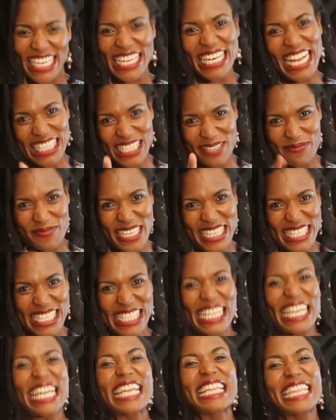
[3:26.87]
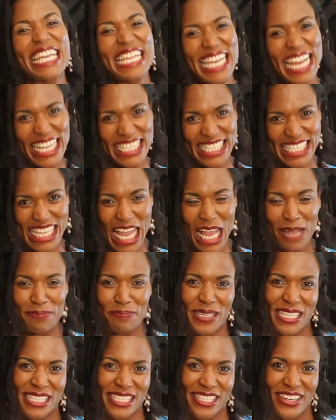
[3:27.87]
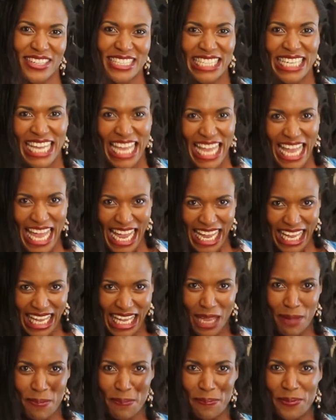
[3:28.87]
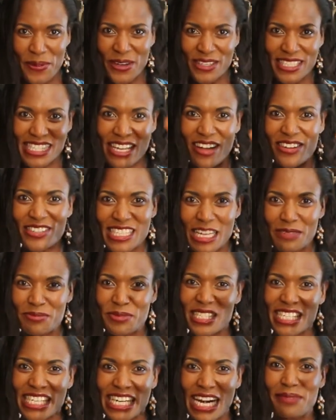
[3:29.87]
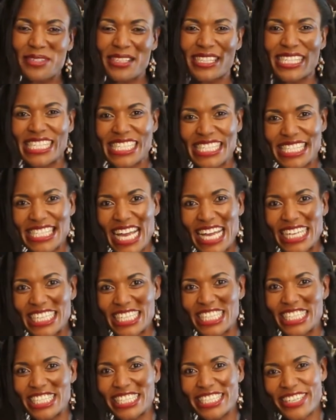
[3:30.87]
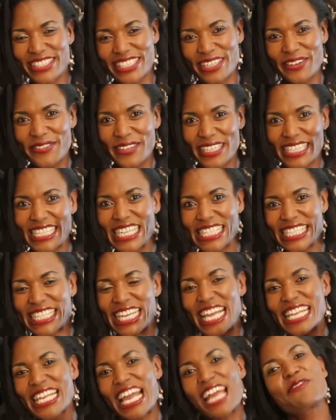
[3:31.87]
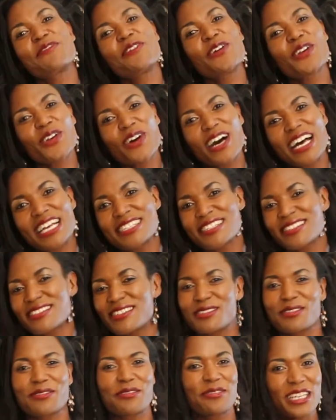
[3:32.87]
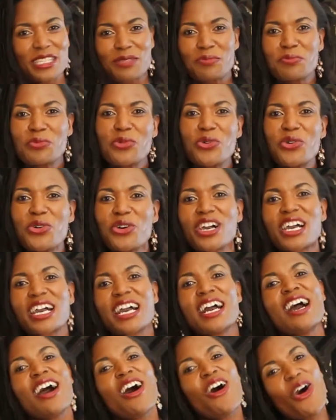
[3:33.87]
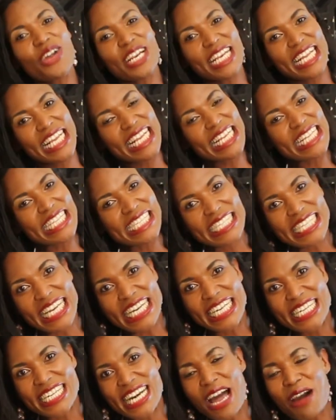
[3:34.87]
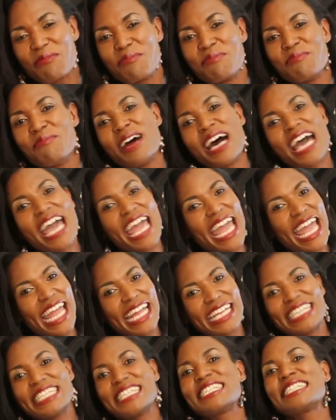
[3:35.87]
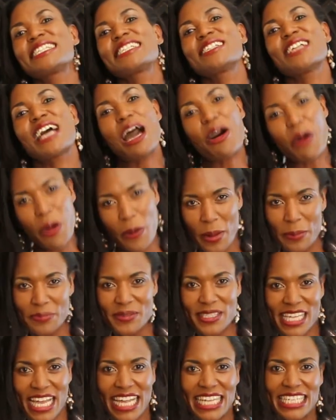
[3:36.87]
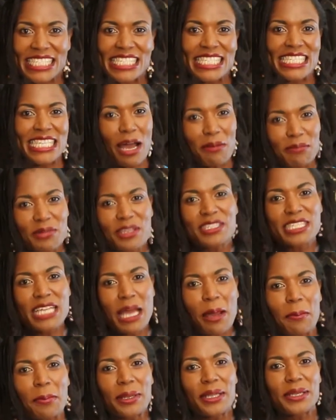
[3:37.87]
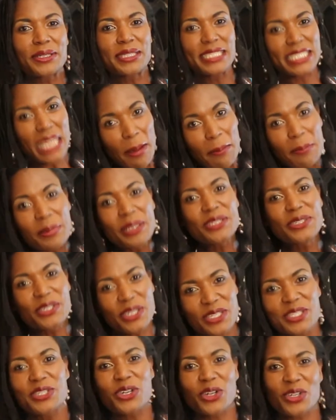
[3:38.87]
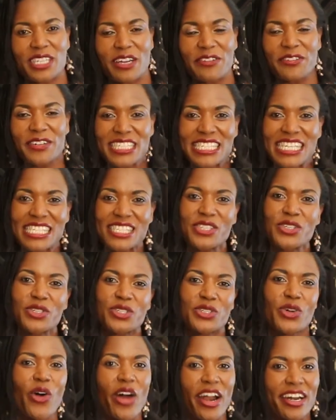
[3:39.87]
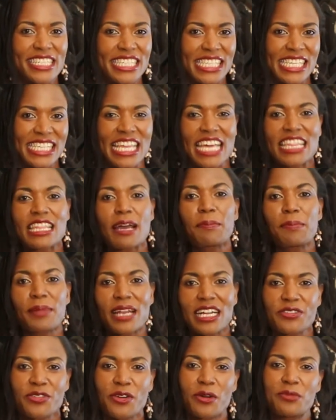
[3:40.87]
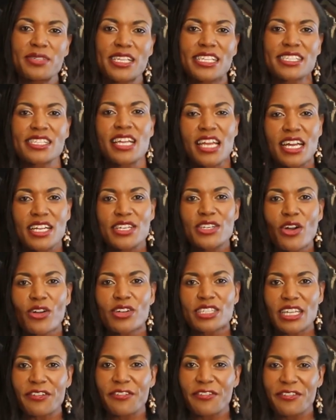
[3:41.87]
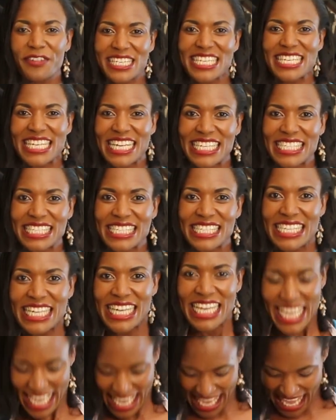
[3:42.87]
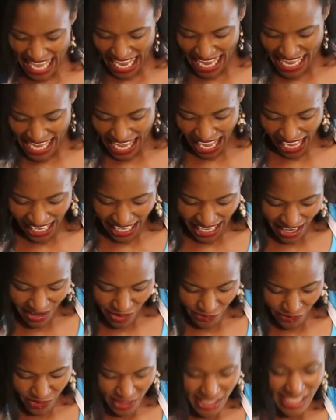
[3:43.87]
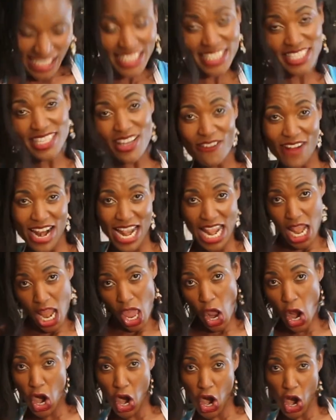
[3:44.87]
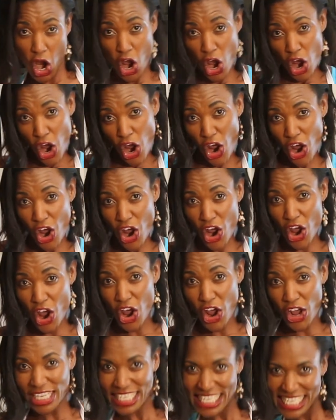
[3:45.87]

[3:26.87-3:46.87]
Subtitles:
Let's meet in the next episode. Keep yourself subscribed to this channel, Dr. Fitness Kenya, and follow us on Facebook, on Instagram, and our website, www.drfitness.org. The other platforms is Dr. Fitness Kenya. And of course, that's our logo.